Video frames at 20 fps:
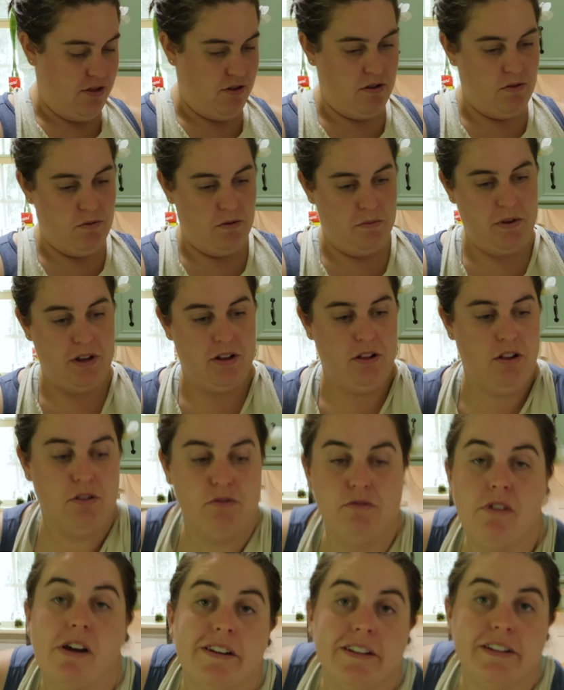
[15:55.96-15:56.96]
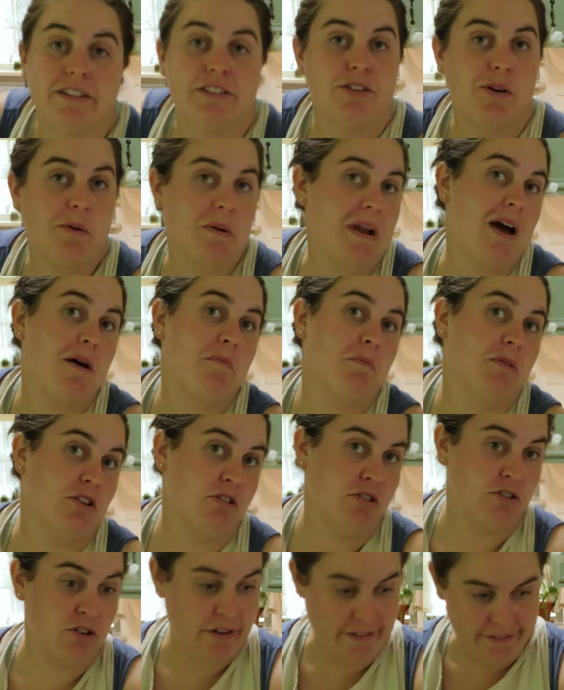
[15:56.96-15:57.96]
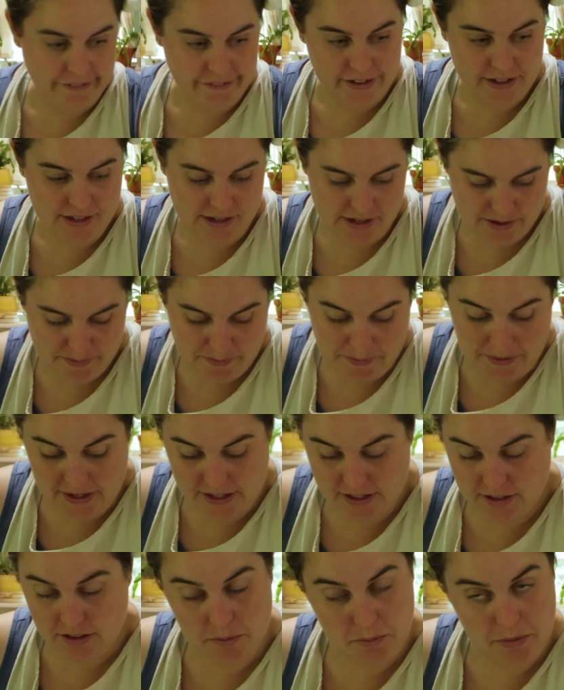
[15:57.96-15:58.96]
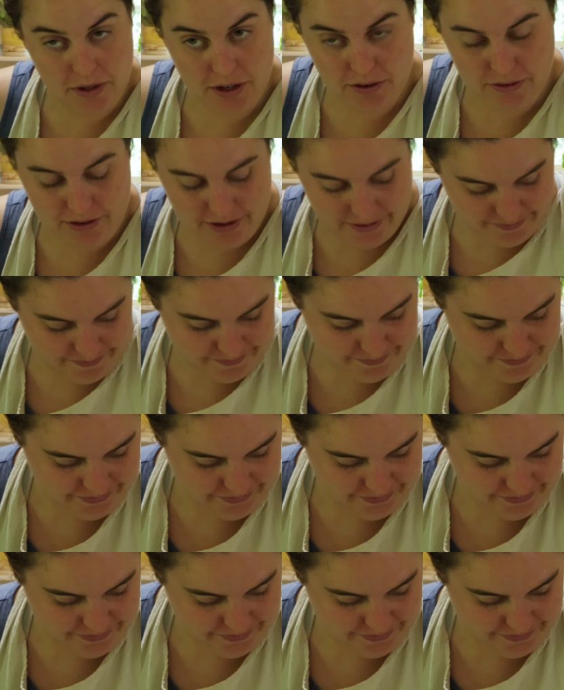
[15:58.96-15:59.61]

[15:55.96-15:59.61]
thought it would be a little runny, so now I'm a little nervous, but it's gonna be alright.